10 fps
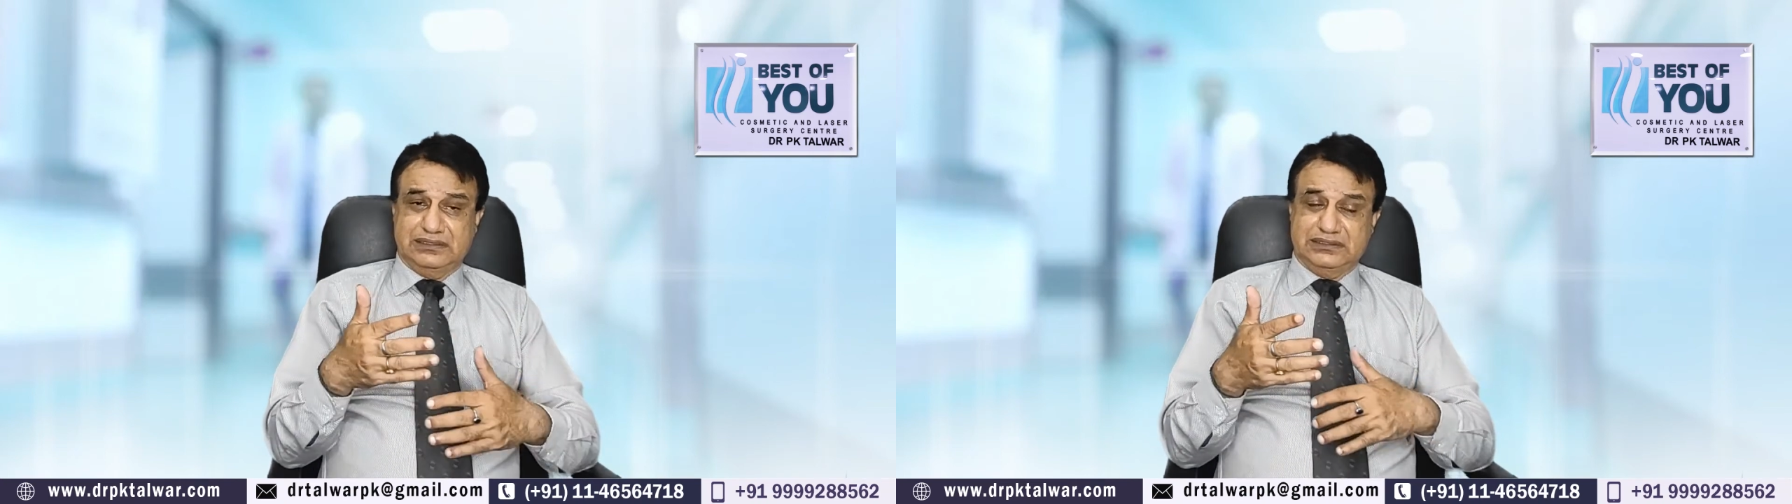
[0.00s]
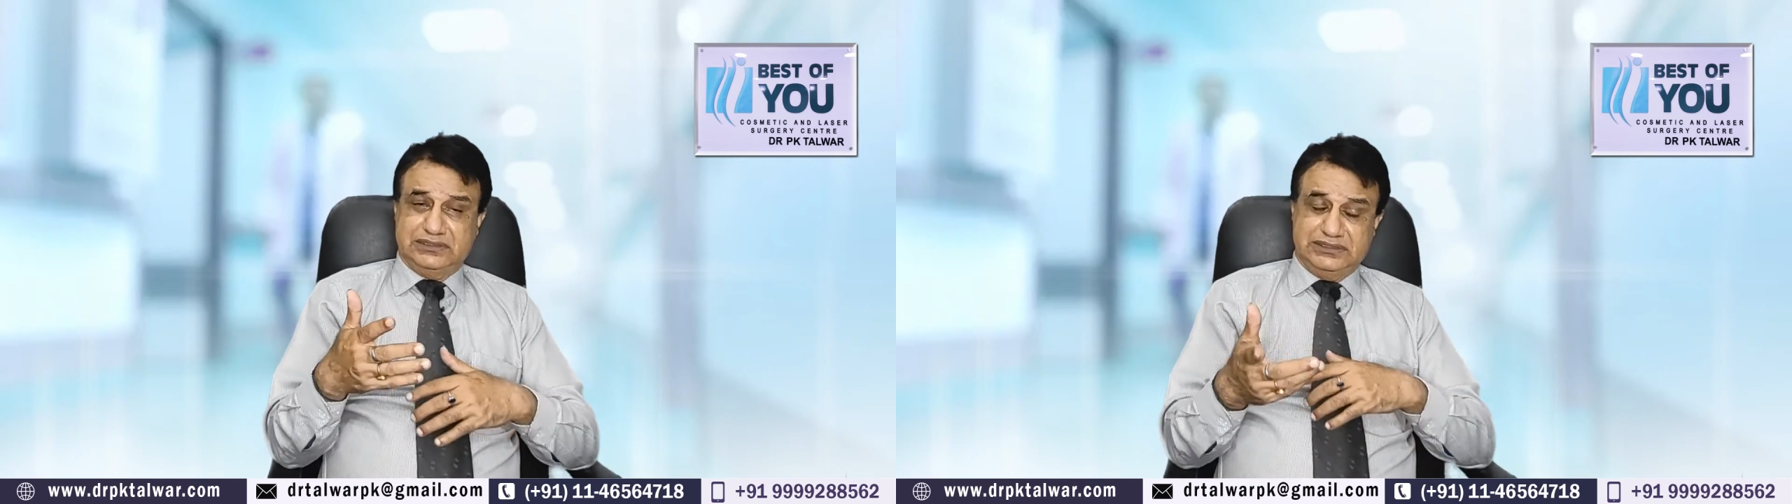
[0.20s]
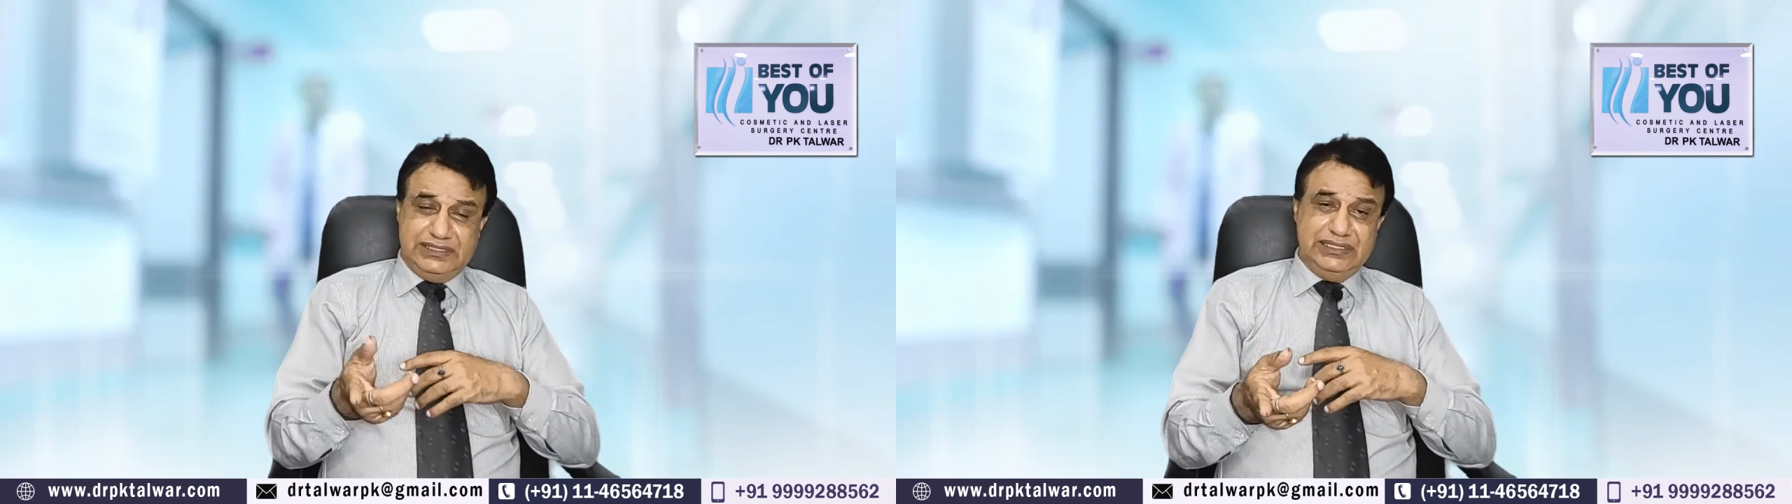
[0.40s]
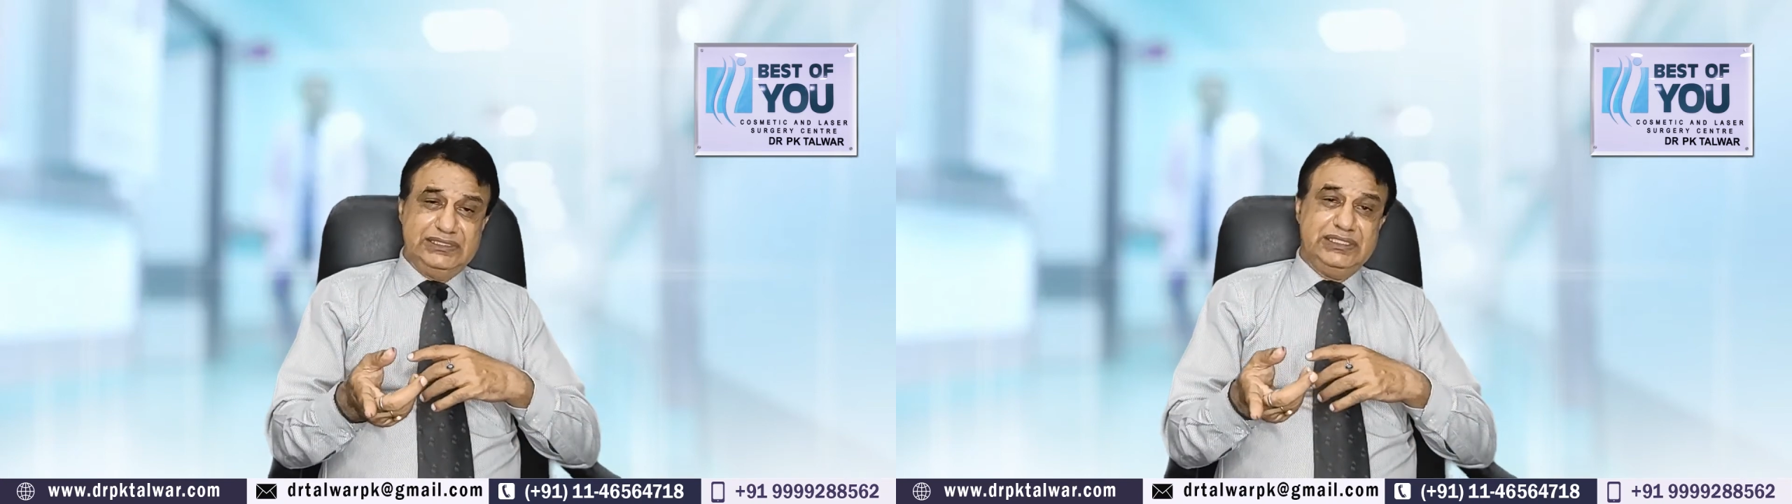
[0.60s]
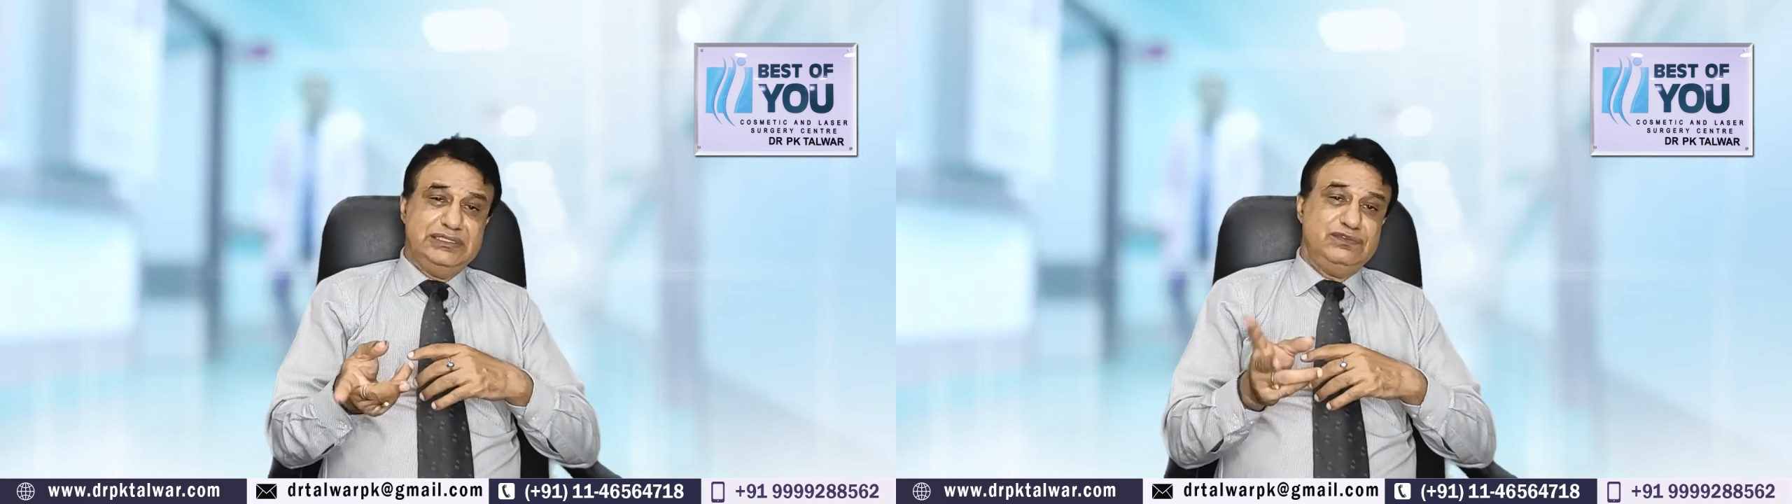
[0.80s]
Second
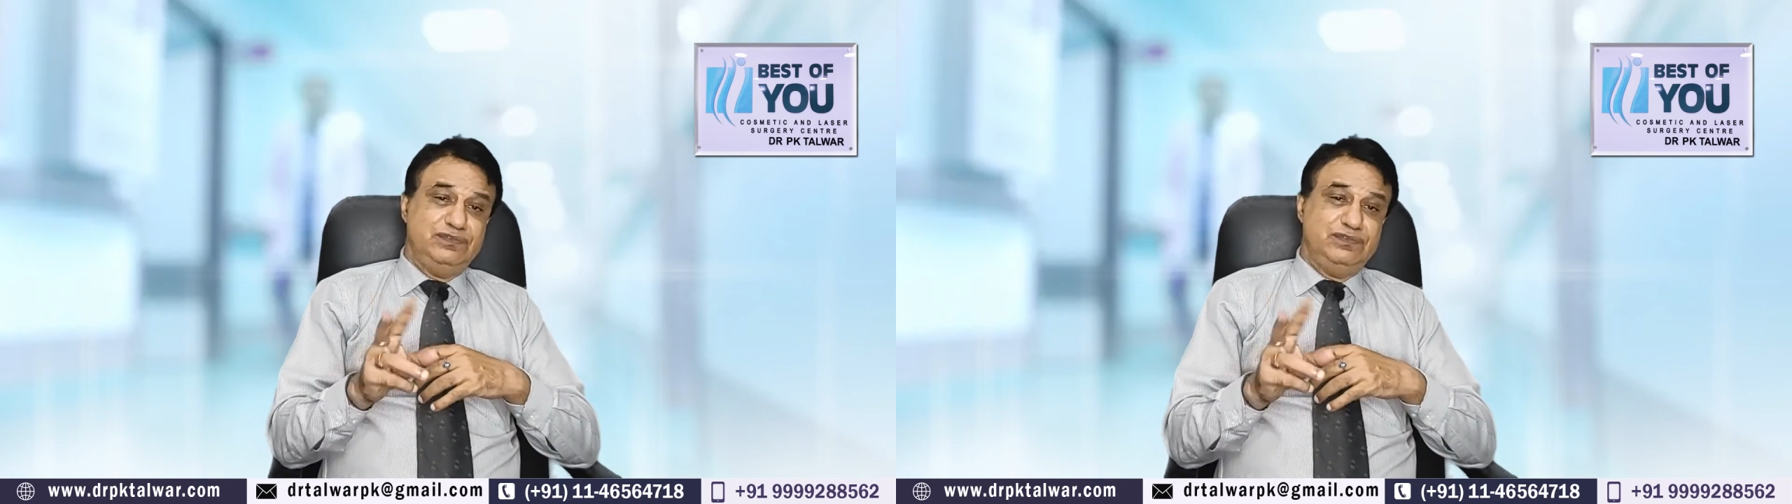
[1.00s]
thing is